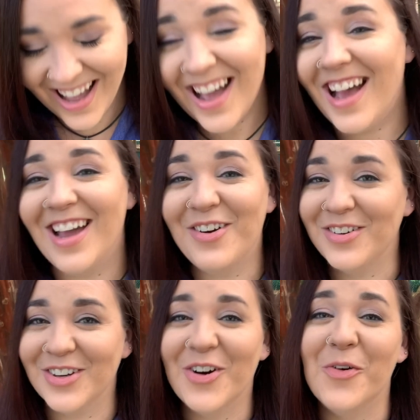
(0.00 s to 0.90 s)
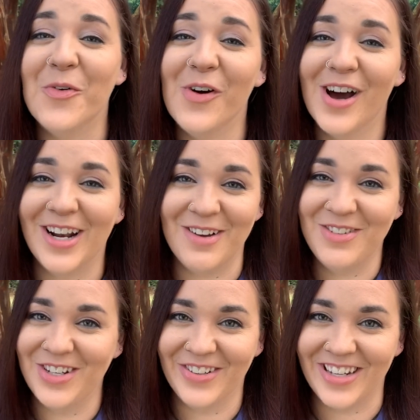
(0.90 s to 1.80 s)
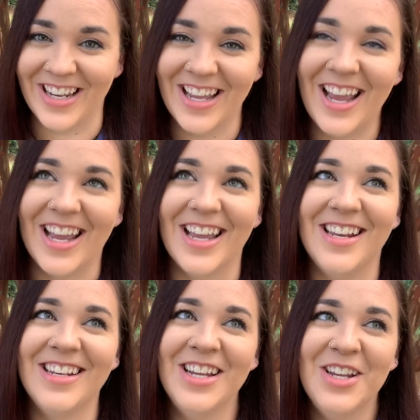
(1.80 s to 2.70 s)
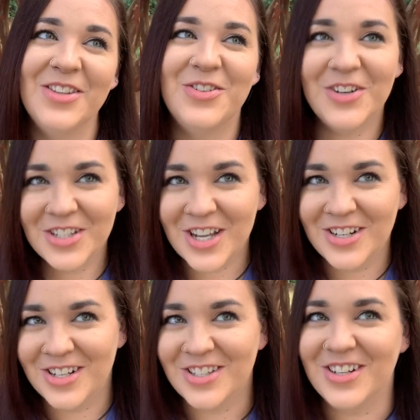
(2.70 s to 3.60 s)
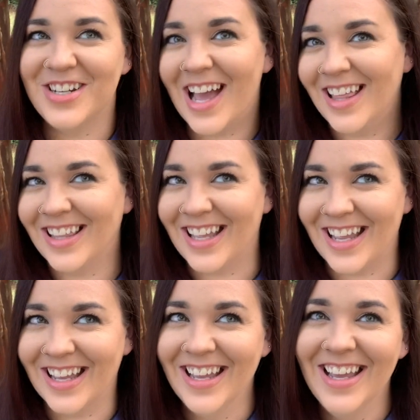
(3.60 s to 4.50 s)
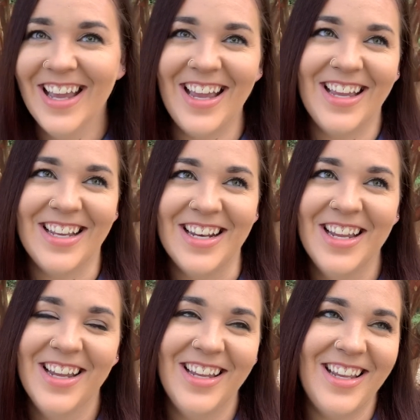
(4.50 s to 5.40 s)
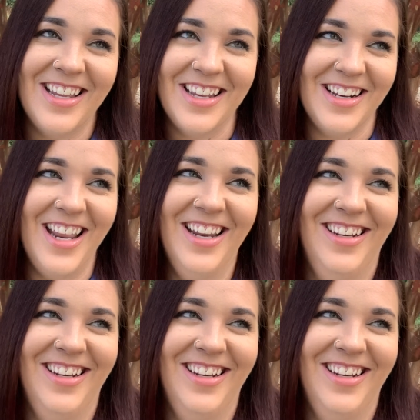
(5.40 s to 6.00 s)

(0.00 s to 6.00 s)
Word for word: I don't know what I'm doing. And the drill sergeants are yelling and, and